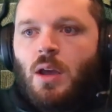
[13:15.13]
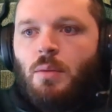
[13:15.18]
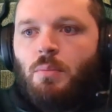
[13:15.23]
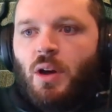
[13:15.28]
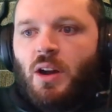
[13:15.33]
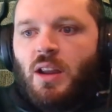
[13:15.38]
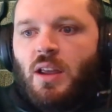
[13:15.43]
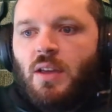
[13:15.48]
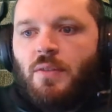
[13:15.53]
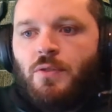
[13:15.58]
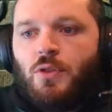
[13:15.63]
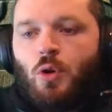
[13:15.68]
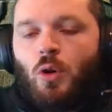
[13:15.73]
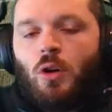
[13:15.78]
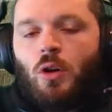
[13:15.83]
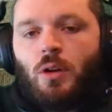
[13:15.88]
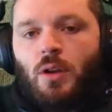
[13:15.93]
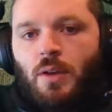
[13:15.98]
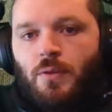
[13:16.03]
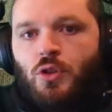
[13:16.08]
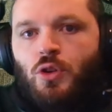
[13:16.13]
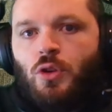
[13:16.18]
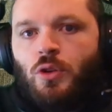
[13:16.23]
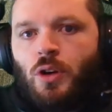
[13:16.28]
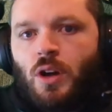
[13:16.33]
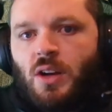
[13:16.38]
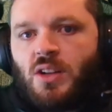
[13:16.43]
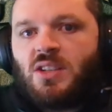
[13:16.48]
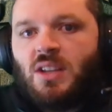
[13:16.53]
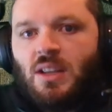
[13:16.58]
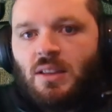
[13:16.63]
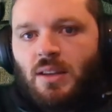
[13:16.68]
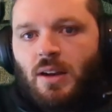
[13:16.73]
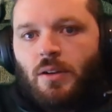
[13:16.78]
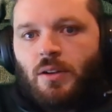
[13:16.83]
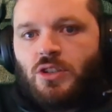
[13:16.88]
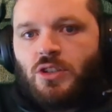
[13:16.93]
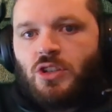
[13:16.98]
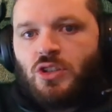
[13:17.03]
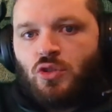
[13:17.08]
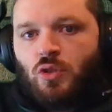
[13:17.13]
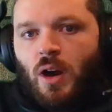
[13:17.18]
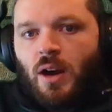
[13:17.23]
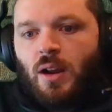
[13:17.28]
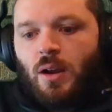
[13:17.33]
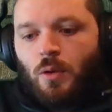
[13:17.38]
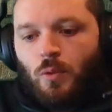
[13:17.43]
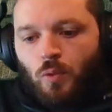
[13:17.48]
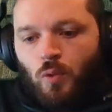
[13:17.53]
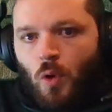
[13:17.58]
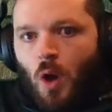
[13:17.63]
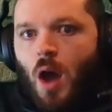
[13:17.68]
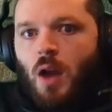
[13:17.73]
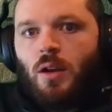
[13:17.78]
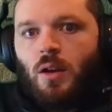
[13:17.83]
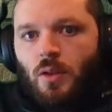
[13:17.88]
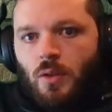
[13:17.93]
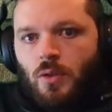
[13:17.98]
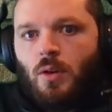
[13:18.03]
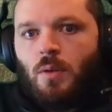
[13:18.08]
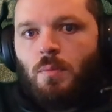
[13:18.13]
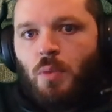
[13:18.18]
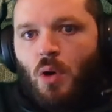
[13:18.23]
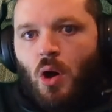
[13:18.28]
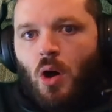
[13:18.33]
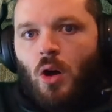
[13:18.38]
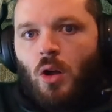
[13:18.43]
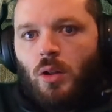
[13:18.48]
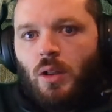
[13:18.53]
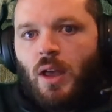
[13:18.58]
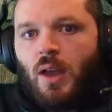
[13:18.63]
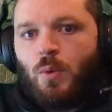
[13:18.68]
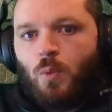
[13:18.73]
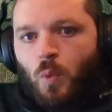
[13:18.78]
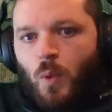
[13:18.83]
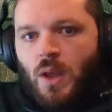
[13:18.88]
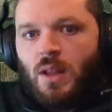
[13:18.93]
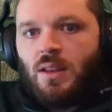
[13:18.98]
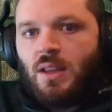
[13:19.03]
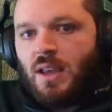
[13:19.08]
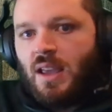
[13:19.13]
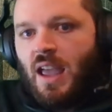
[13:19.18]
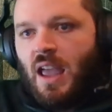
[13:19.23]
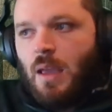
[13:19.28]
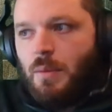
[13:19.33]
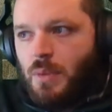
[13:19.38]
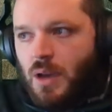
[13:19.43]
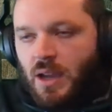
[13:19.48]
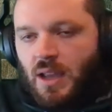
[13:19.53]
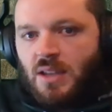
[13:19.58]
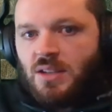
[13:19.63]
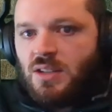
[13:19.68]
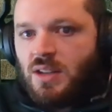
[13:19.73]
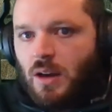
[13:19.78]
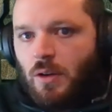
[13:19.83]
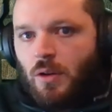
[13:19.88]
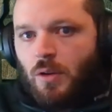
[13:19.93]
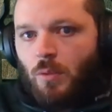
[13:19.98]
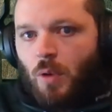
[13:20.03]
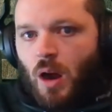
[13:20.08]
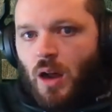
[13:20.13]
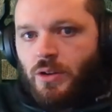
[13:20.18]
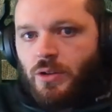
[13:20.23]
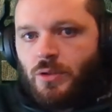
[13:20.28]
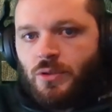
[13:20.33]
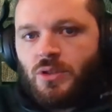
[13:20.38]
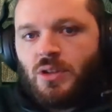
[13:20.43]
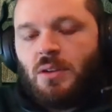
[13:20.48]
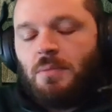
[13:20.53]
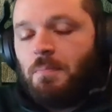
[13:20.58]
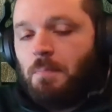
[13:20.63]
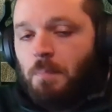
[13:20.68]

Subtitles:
but if you're going to sit there and just try to run the ball and win the game against Aaron Rodgers,